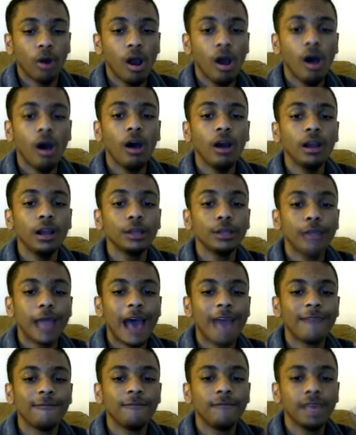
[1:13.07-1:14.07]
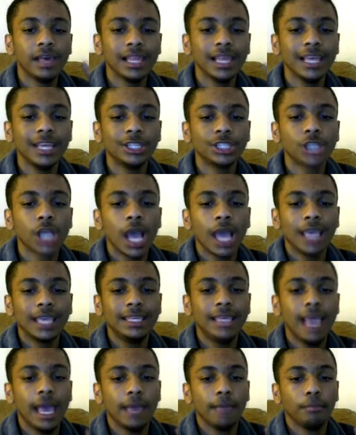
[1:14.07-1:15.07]
on that village
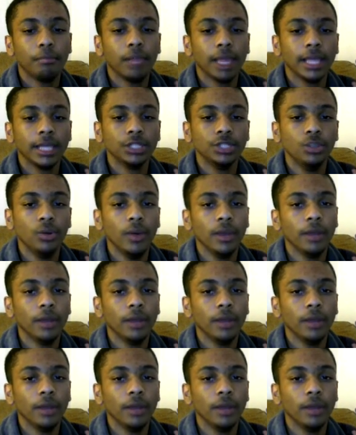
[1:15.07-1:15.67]
gameplay joint,